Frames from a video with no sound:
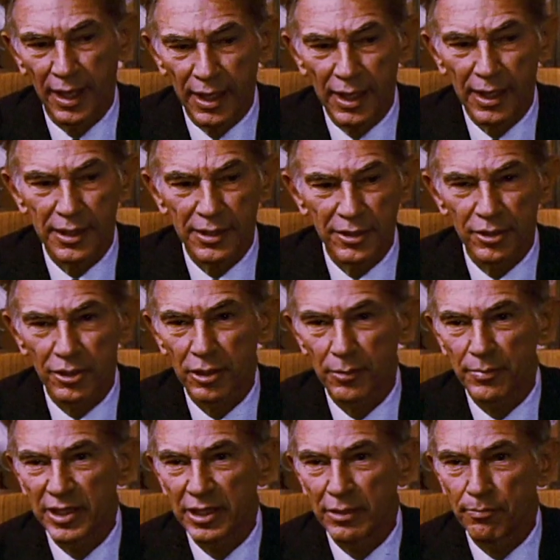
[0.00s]
and the
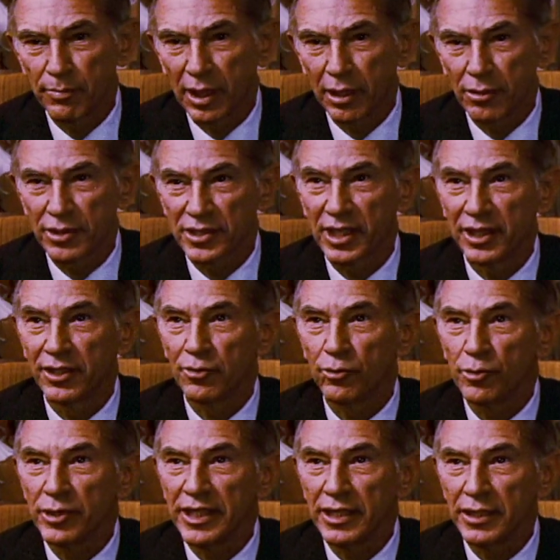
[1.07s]
European powers had
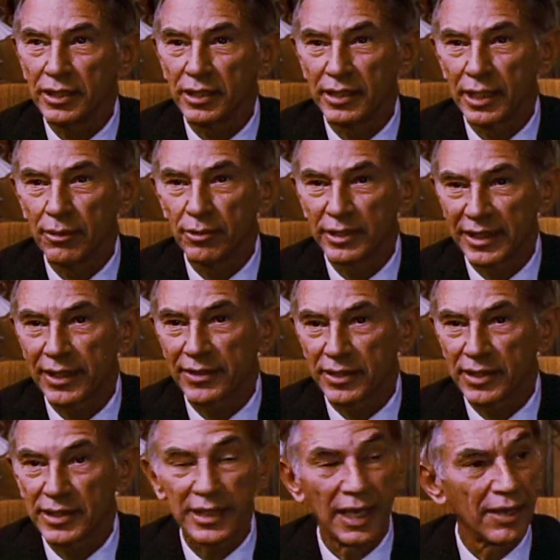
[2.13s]
agreed that they would get
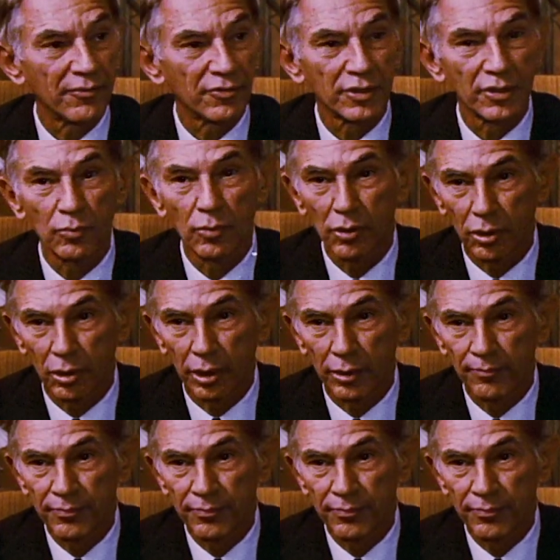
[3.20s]
this after the war.